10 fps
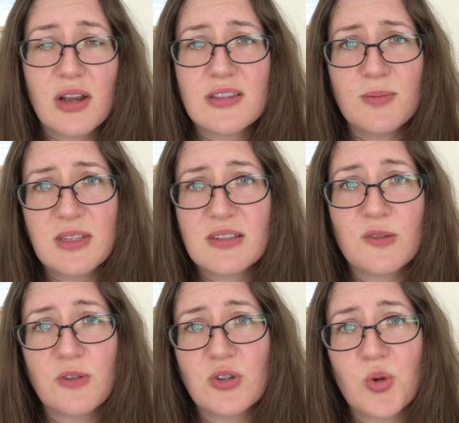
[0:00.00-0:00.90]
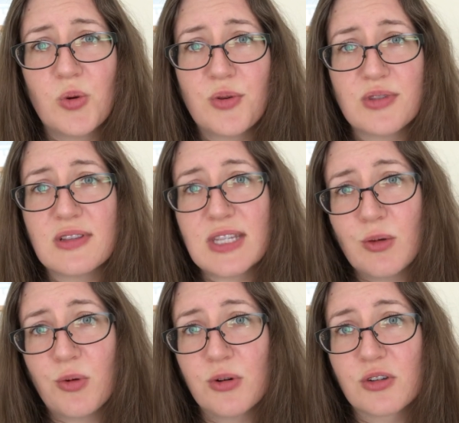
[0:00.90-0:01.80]
some of these different tools and see
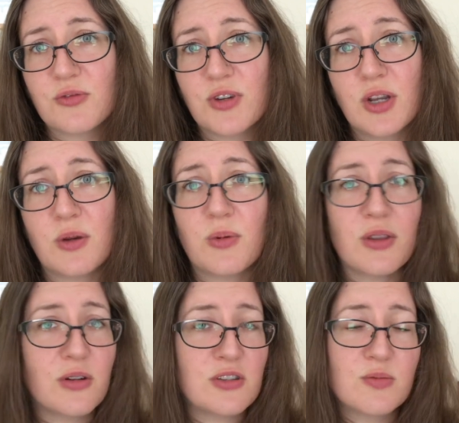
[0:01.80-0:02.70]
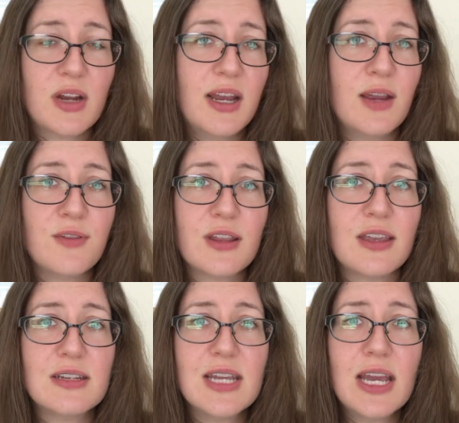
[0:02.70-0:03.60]
what works for you, whether it's writing
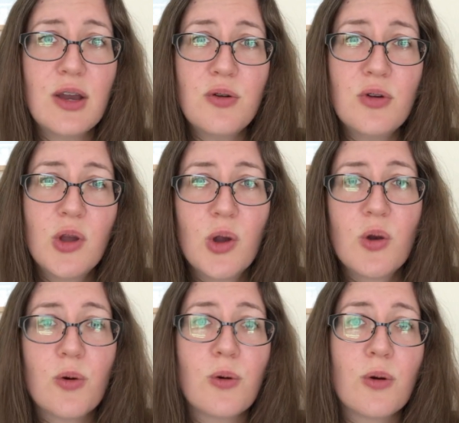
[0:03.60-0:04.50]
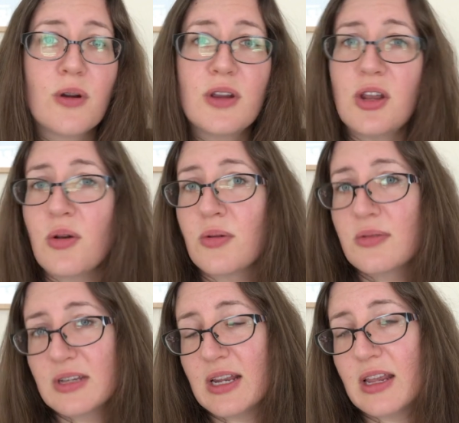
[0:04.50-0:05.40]
everything down or,
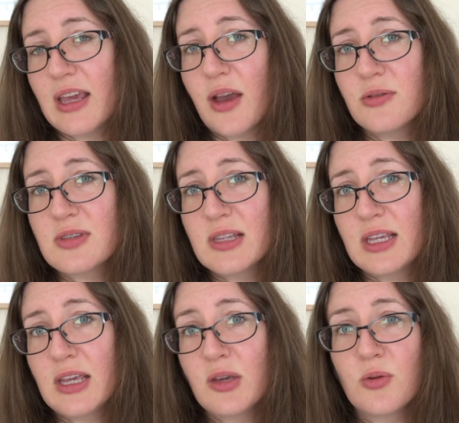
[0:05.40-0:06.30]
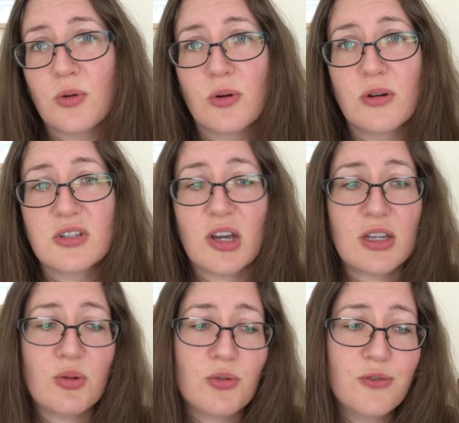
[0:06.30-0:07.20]
getting counseling or
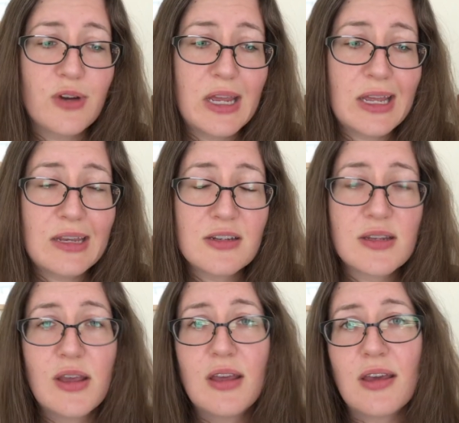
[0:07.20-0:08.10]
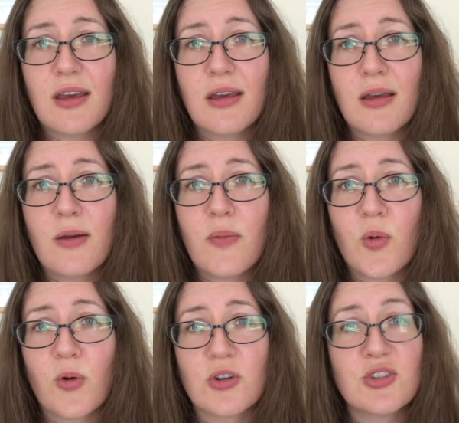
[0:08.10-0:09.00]
talking to a friend,
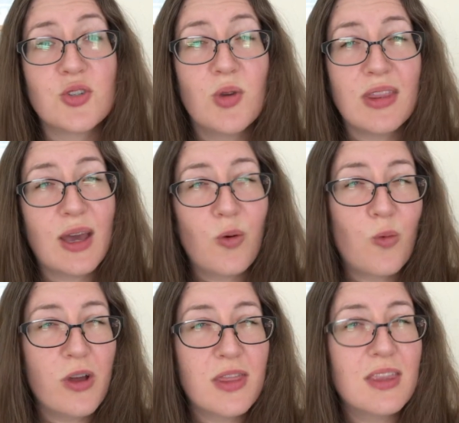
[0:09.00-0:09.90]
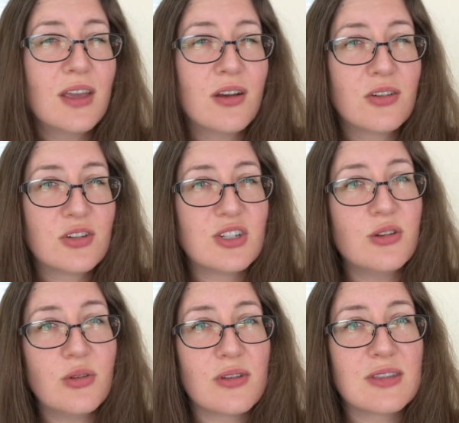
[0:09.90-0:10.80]
or just doing that one thing on your
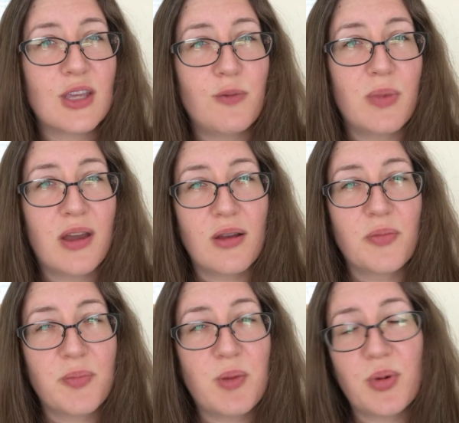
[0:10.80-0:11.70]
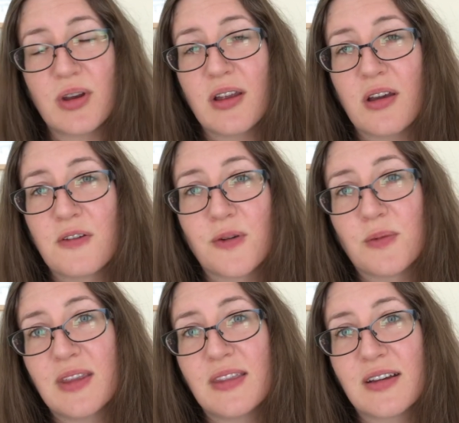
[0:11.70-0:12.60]
to-do list that you've been putting off for a
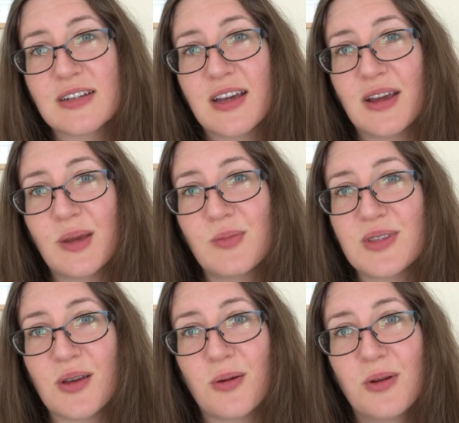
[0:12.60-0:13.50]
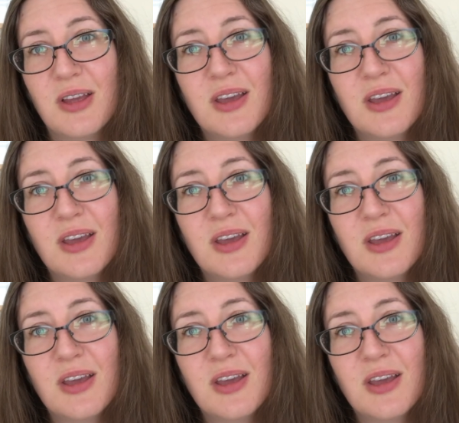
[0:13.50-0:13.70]
really long time. So